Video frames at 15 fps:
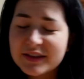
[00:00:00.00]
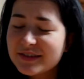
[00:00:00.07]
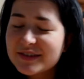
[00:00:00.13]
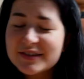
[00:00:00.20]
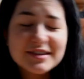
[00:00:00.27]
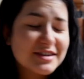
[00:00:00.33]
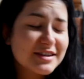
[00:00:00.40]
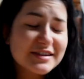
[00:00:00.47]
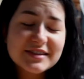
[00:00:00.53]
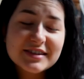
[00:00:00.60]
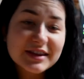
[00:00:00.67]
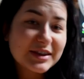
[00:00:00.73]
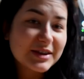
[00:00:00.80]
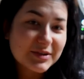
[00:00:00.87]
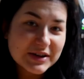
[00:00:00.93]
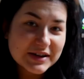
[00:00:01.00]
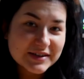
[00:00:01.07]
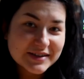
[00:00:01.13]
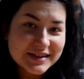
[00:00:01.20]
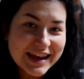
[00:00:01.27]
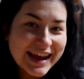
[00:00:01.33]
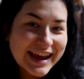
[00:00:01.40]
she's the
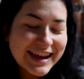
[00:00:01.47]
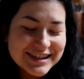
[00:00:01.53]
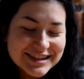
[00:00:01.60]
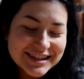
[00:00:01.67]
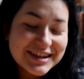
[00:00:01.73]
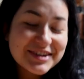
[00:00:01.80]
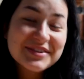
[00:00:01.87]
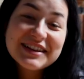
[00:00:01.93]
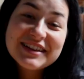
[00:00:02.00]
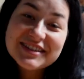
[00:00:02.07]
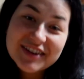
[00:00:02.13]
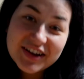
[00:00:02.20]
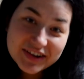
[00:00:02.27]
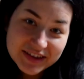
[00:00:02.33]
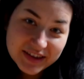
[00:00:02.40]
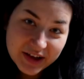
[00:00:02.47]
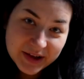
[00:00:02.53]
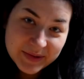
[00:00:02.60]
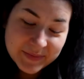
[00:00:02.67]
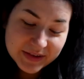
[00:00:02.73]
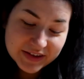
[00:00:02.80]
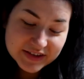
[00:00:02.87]
cutest. She didn't really talk a
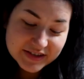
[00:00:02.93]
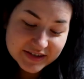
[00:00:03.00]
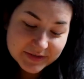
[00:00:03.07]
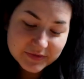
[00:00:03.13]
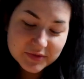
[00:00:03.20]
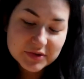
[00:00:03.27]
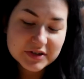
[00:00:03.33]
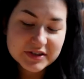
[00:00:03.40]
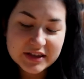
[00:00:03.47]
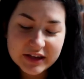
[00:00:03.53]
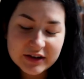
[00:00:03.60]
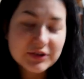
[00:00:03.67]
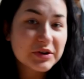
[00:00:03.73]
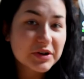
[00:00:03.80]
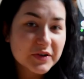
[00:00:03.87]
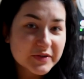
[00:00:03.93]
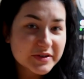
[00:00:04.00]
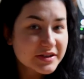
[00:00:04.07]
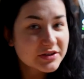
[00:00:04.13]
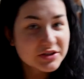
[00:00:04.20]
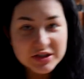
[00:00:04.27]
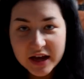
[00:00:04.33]
lot because, of course, like
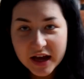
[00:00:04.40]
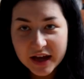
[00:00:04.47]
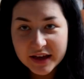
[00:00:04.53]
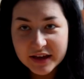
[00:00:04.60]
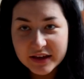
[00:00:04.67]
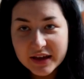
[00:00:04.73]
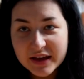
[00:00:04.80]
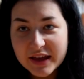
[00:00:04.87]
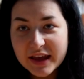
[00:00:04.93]
nerves, shy,